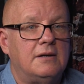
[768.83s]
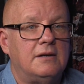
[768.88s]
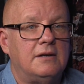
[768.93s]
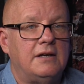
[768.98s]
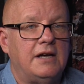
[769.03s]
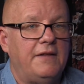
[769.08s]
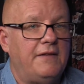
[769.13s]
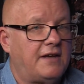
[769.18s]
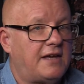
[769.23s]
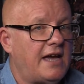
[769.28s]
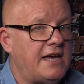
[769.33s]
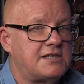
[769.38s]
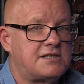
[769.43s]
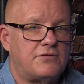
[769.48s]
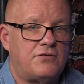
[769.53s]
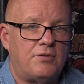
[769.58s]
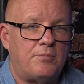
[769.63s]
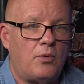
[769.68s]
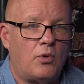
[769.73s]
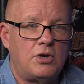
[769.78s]
In the case of
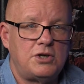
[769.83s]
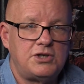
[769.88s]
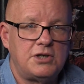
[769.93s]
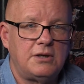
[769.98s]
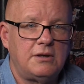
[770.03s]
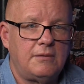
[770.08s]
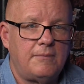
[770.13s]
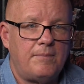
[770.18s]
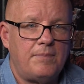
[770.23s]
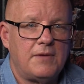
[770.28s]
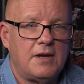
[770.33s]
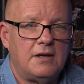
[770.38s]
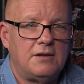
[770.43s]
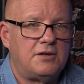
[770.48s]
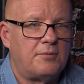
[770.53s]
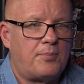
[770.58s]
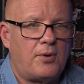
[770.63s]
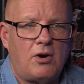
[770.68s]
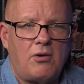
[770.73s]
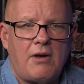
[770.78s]
abortion, the
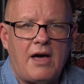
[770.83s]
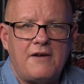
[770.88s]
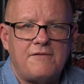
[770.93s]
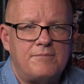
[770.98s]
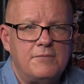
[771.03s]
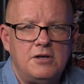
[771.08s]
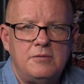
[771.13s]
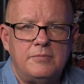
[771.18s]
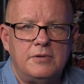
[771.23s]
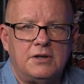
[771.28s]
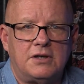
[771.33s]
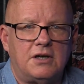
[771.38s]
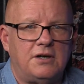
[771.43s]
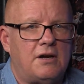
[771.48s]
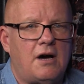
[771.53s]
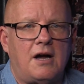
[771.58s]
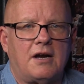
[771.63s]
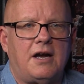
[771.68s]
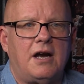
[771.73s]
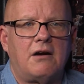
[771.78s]
pro-life movement could
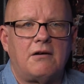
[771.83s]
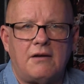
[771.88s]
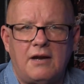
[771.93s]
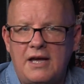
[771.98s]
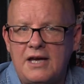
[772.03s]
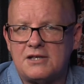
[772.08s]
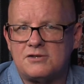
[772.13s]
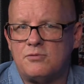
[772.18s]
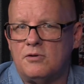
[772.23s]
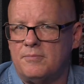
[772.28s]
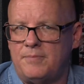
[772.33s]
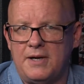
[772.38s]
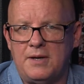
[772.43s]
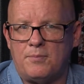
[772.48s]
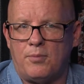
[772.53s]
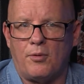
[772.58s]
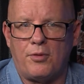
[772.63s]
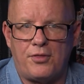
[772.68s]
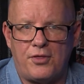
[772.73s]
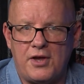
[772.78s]
not care less what
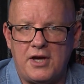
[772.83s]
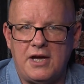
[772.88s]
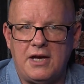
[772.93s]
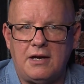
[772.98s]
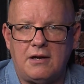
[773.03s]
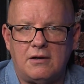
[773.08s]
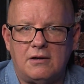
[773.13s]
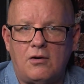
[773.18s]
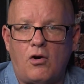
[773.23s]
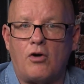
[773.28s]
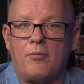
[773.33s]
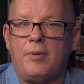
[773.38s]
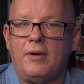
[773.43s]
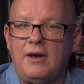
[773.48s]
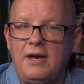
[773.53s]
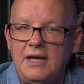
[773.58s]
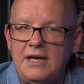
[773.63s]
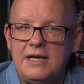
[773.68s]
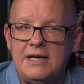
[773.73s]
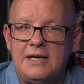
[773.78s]
people think or
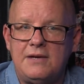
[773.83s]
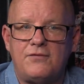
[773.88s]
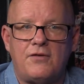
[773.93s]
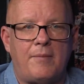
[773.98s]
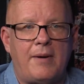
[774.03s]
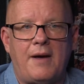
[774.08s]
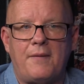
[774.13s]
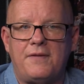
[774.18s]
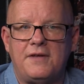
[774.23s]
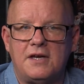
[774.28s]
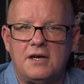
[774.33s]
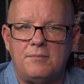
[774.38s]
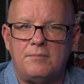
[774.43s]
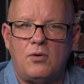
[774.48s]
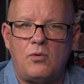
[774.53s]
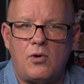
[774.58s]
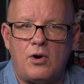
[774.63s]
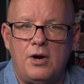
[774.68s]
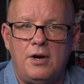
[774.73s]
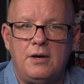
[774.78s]
believe about the
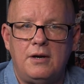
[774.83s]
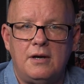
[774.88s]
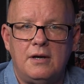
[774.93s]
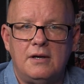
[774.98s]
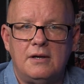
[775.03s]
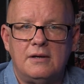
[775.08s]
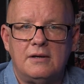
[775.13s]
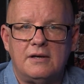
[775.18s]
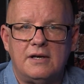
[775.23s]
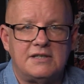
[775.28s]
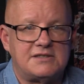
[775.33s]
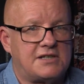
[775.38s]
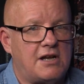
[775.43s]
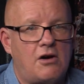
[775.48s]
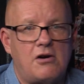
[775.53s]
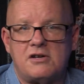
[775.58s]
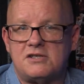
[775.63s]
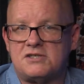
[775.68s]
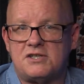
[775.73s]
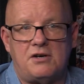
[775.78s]
unborn, as
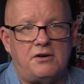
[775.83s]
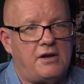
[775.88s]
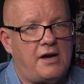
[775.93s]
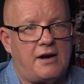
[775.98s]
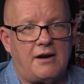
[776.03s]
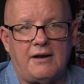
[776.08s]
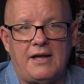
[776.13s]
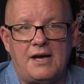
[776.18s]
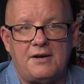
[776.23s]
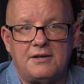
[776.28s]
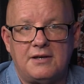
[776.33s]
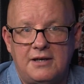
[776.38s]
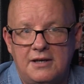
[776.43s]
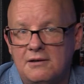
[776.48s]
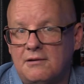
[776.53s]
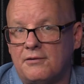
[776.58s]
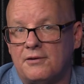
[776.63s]
long as they're not allowed to kill them.